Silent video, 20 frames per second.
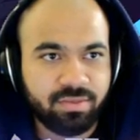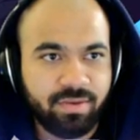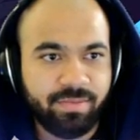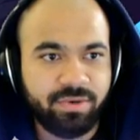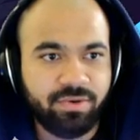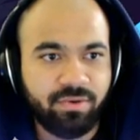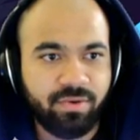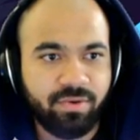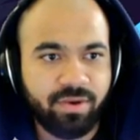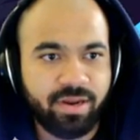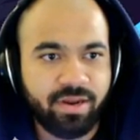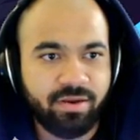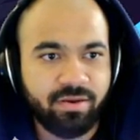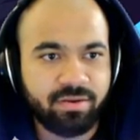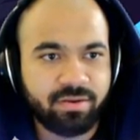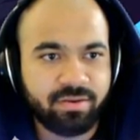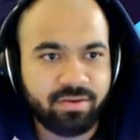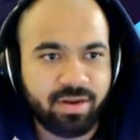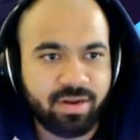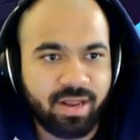I'm gonna do it right here.
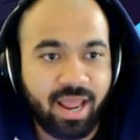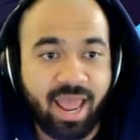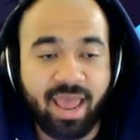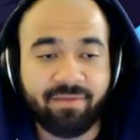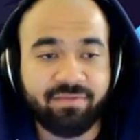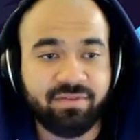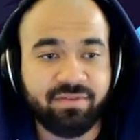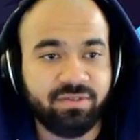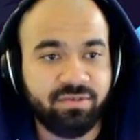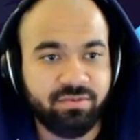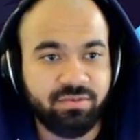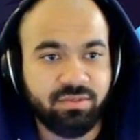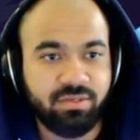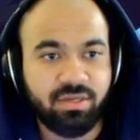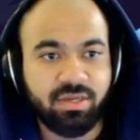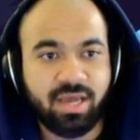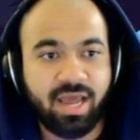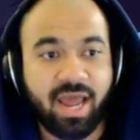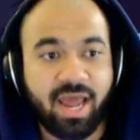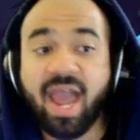I have to.
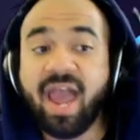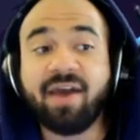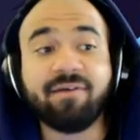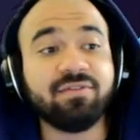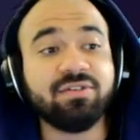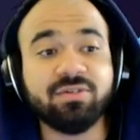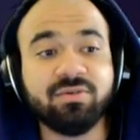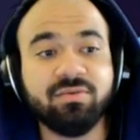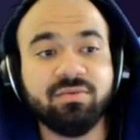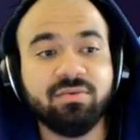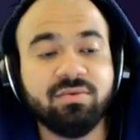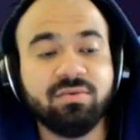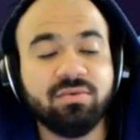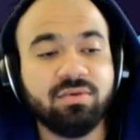I have to.